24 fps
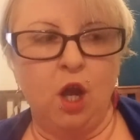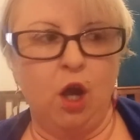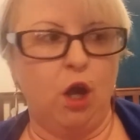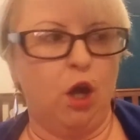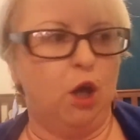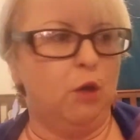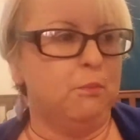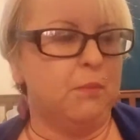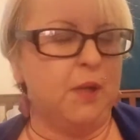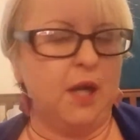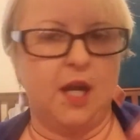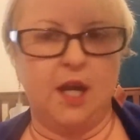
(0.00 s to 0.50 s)

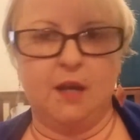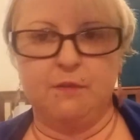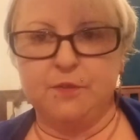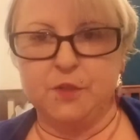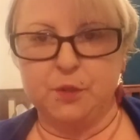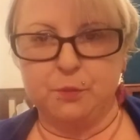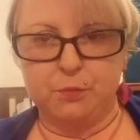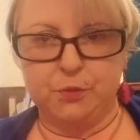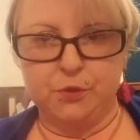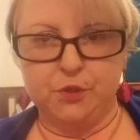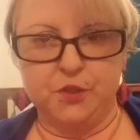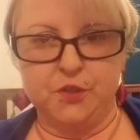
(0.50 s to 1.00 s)
On behalf of
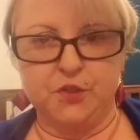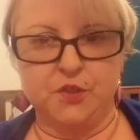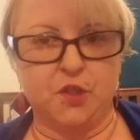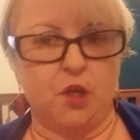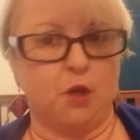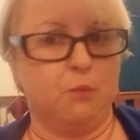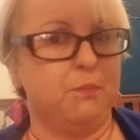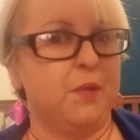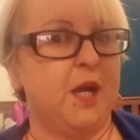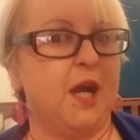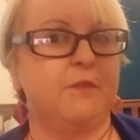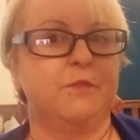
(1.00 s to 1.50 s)
the producers,
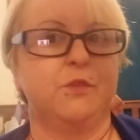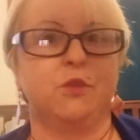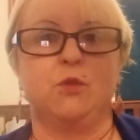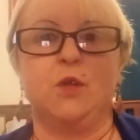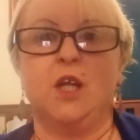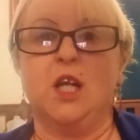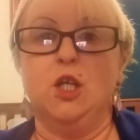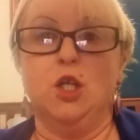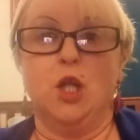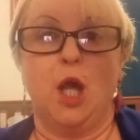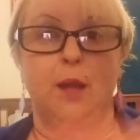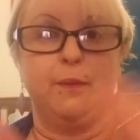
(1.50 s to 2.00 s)
on behalf of the
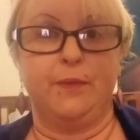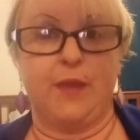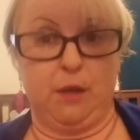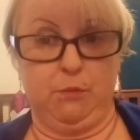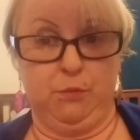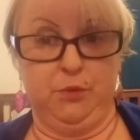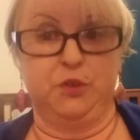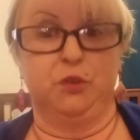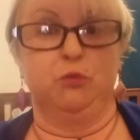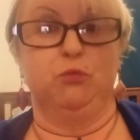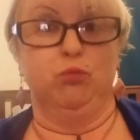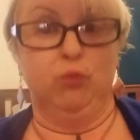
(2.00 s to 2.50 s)
crew, that
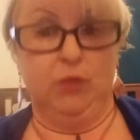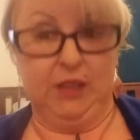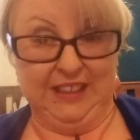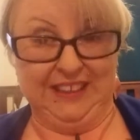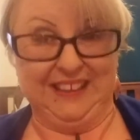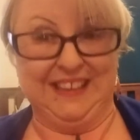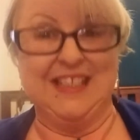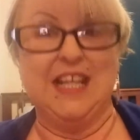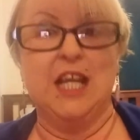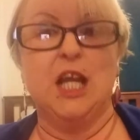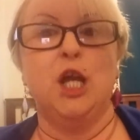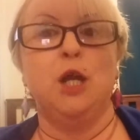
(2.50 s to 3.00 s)
was a
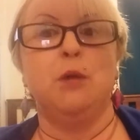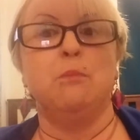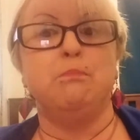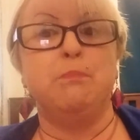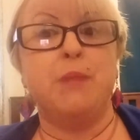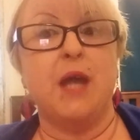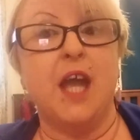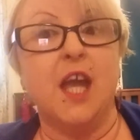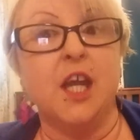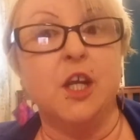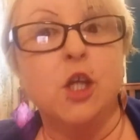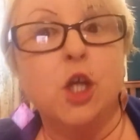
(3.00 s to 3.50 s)
really
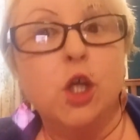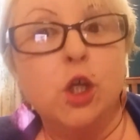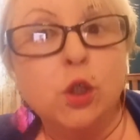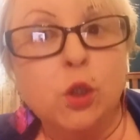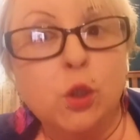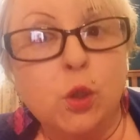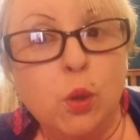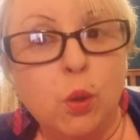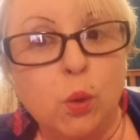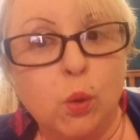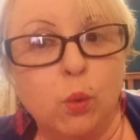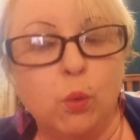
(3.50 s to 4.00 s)
bad
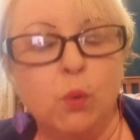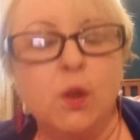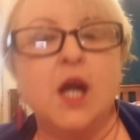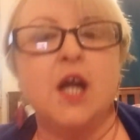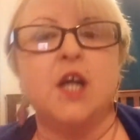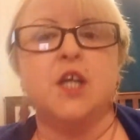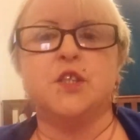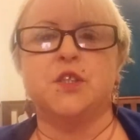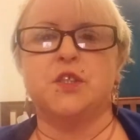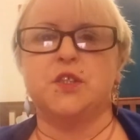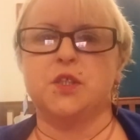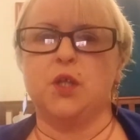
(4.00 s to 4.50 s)
call.
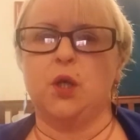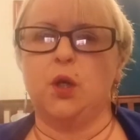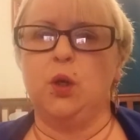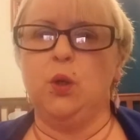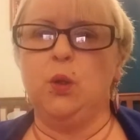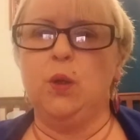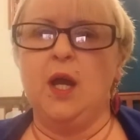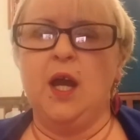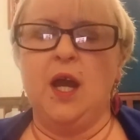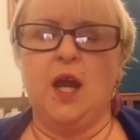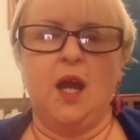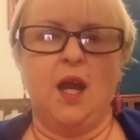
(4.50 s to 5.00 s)
So
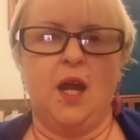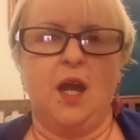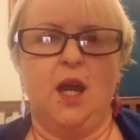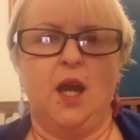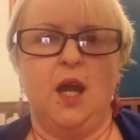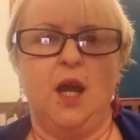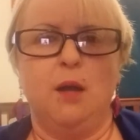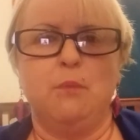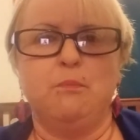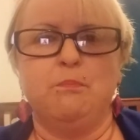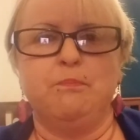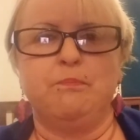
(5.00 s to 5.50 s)

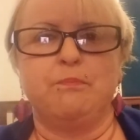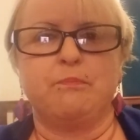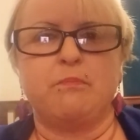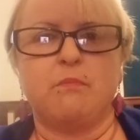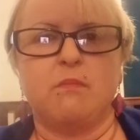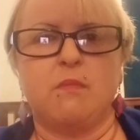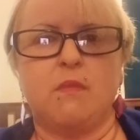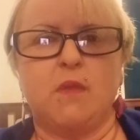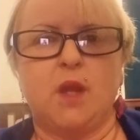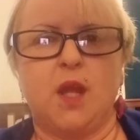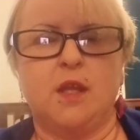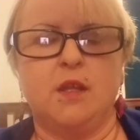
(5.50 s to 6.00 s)

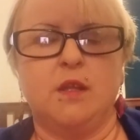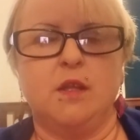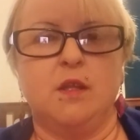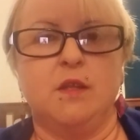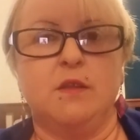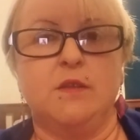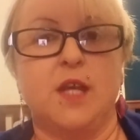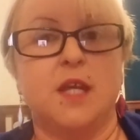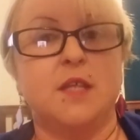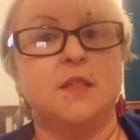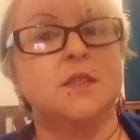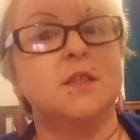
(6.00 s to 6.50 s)

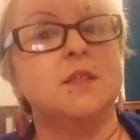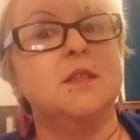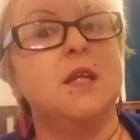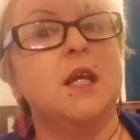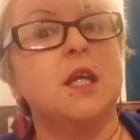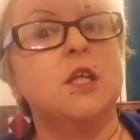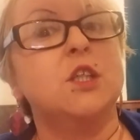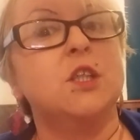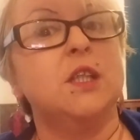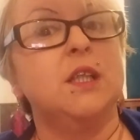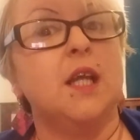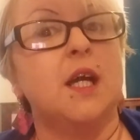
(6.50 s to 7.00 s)
that didn't
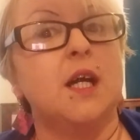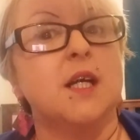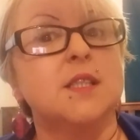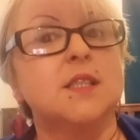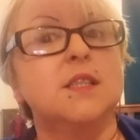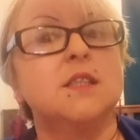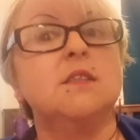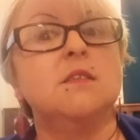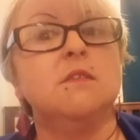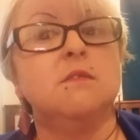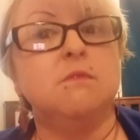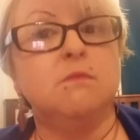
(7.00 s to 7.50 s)
actually
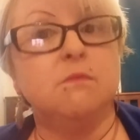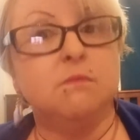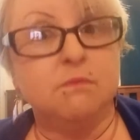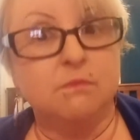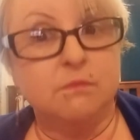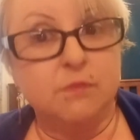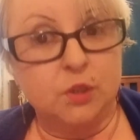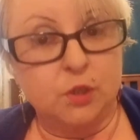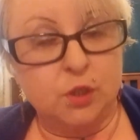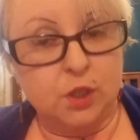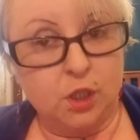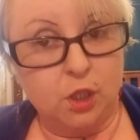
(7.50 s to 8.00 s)
last
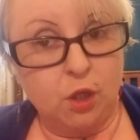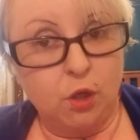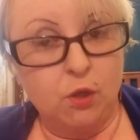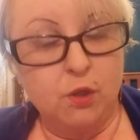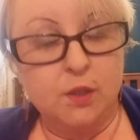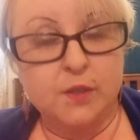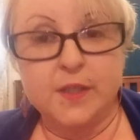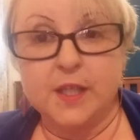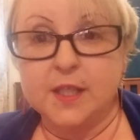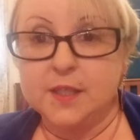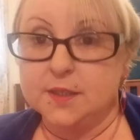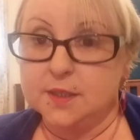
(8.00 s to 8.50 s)
very
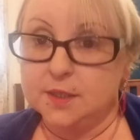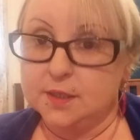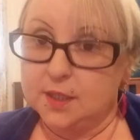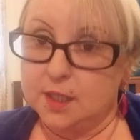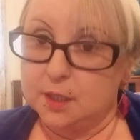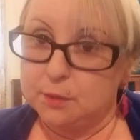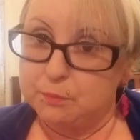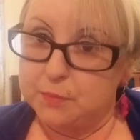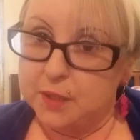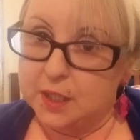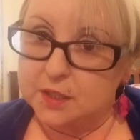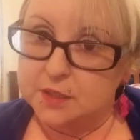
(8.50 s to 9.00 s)
long. They did
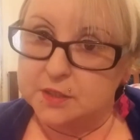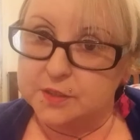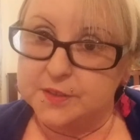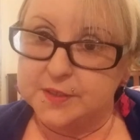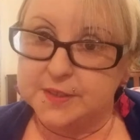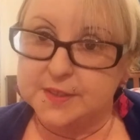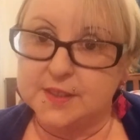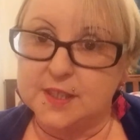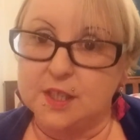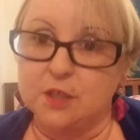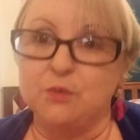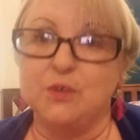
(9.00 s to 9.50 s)
come back to the
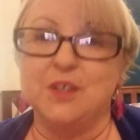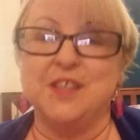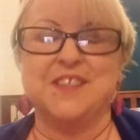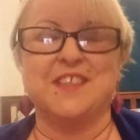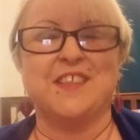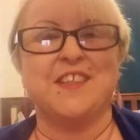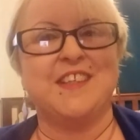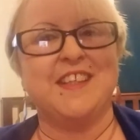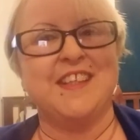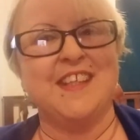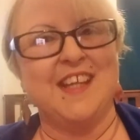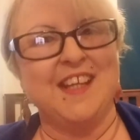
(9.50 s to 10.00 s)
series,
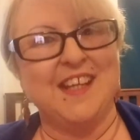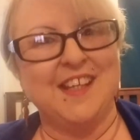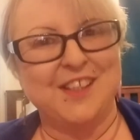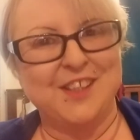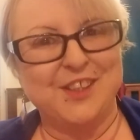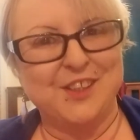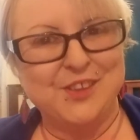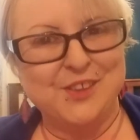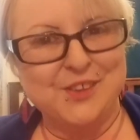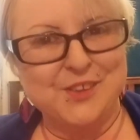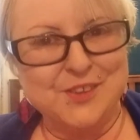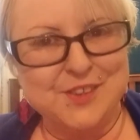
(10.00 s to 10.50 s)
thank
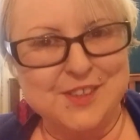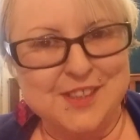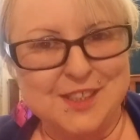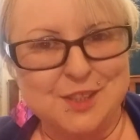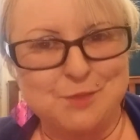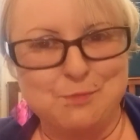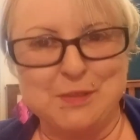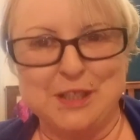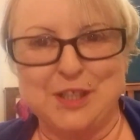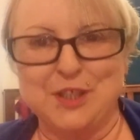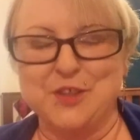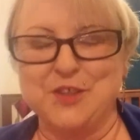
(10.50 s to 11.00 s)
goodness,
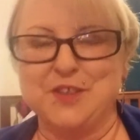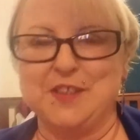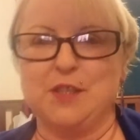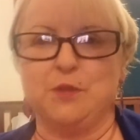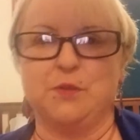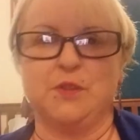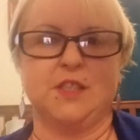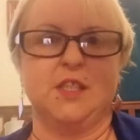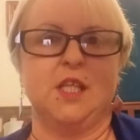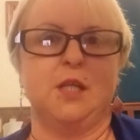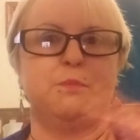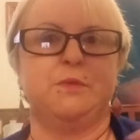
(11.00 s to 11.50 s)
because there
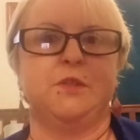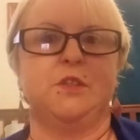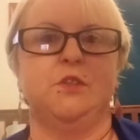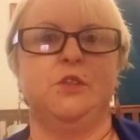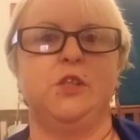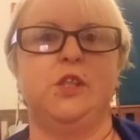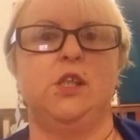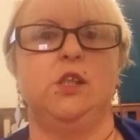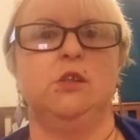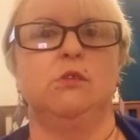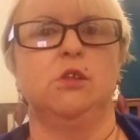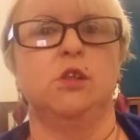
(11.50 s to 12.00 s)
was an absolute
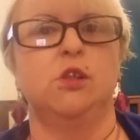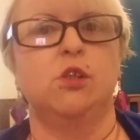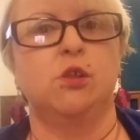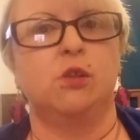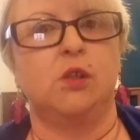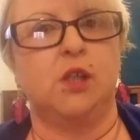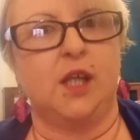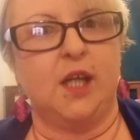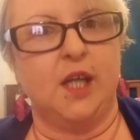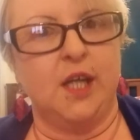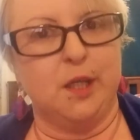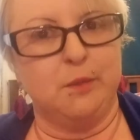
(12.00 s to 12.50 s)
hue and
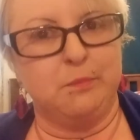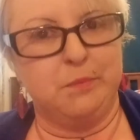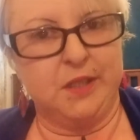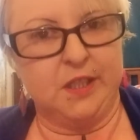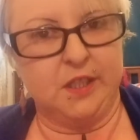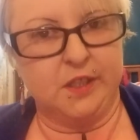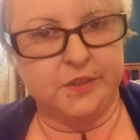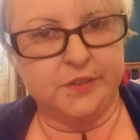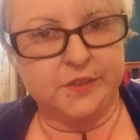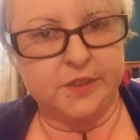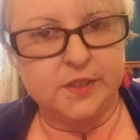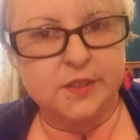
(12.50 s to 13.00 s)
cry
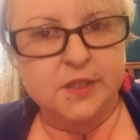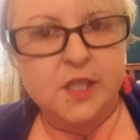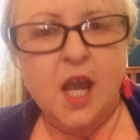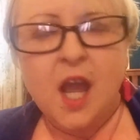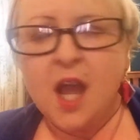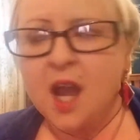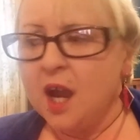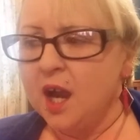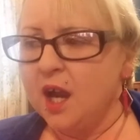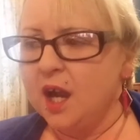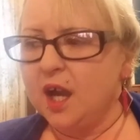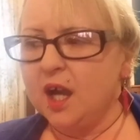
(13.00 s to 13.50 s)
about it.
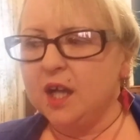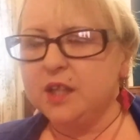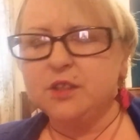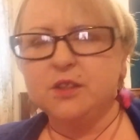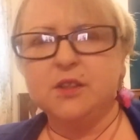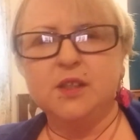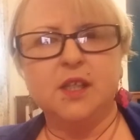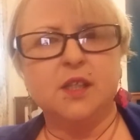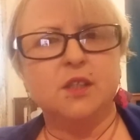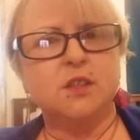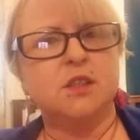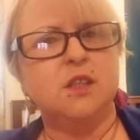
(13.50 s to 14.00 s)
I
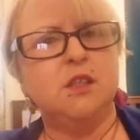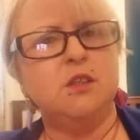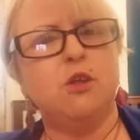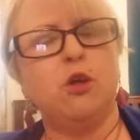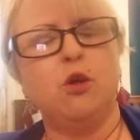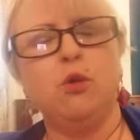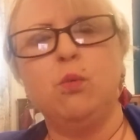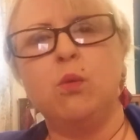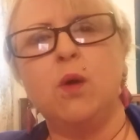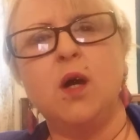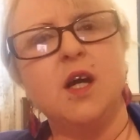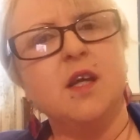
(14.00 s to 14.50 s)
don't actually
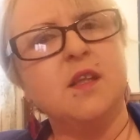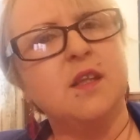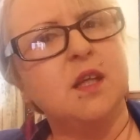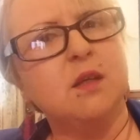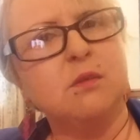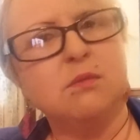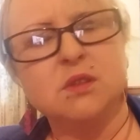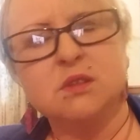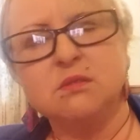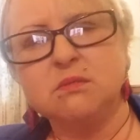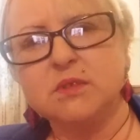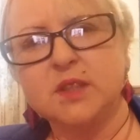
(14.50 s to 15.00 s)
know why they
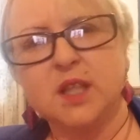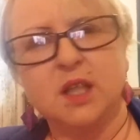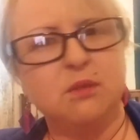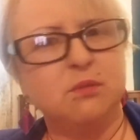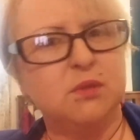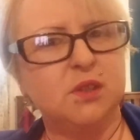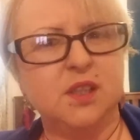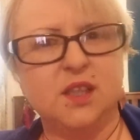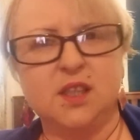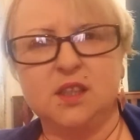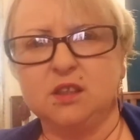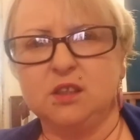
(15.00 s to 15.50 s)

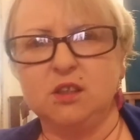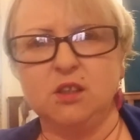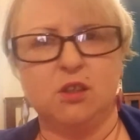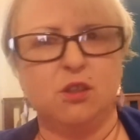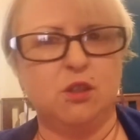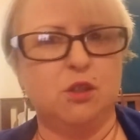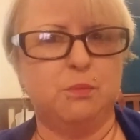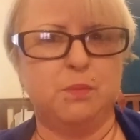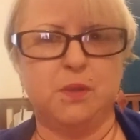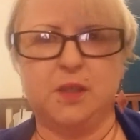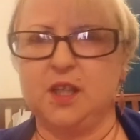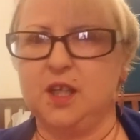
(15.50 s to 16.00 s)
were let
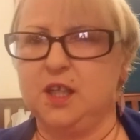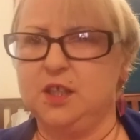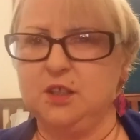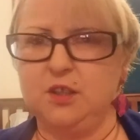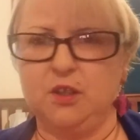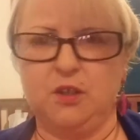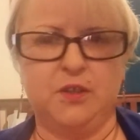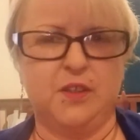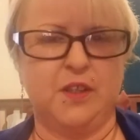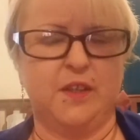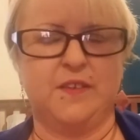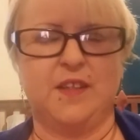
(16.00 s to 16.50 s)
go, but I
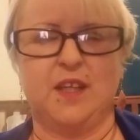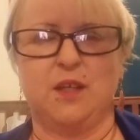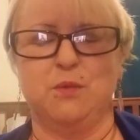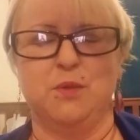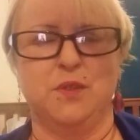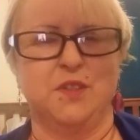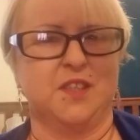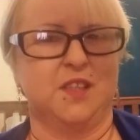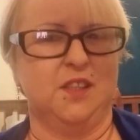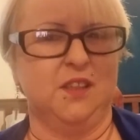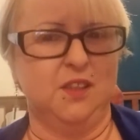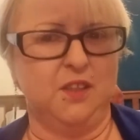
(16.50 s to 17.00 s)
know that there
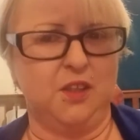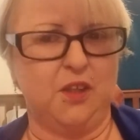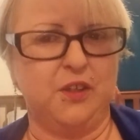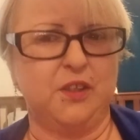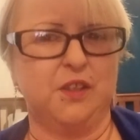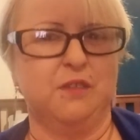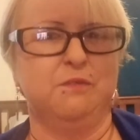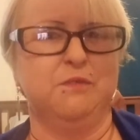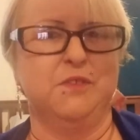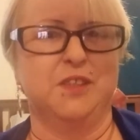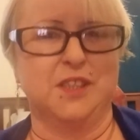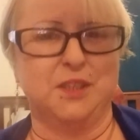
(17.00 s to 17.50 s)
was a lot
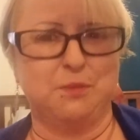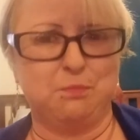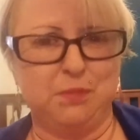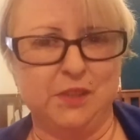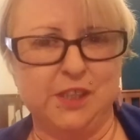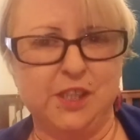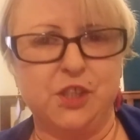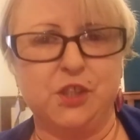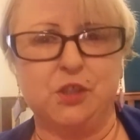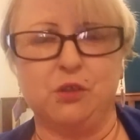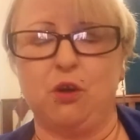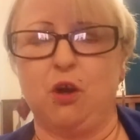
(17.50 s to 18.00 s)
of
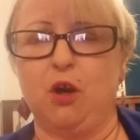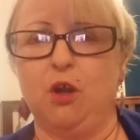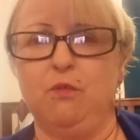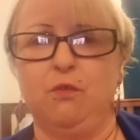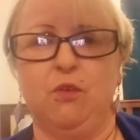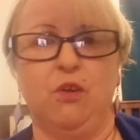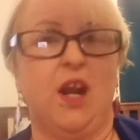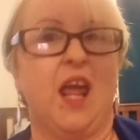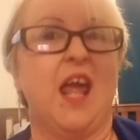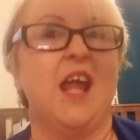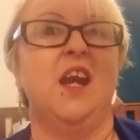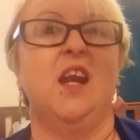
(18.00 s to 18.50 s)
displeasure
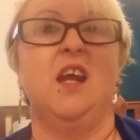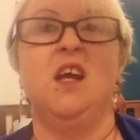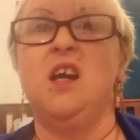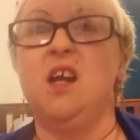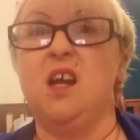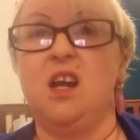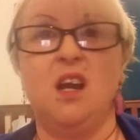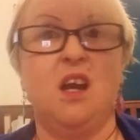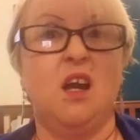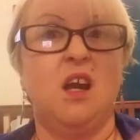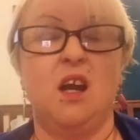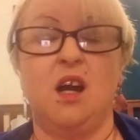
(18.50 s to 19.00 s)
over it, and
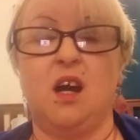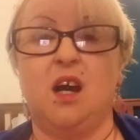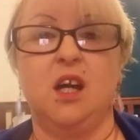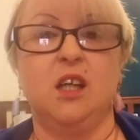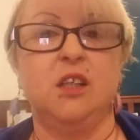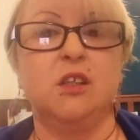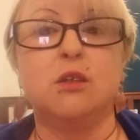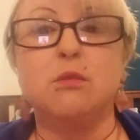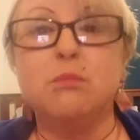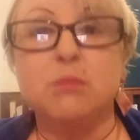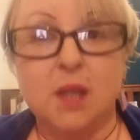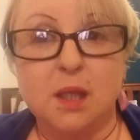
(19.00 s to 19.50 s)
I
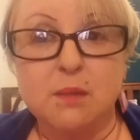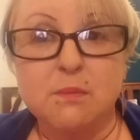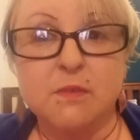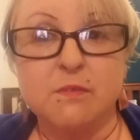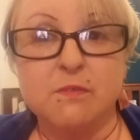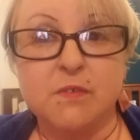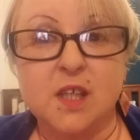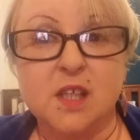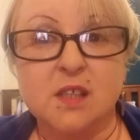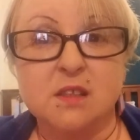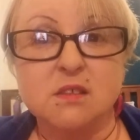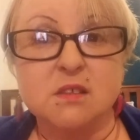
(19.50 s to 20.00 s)
don't blame the
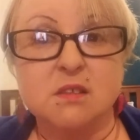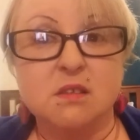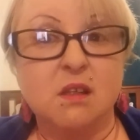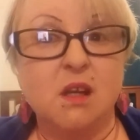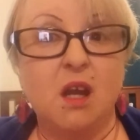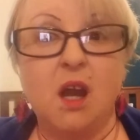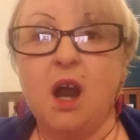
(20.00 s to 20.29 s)
fans.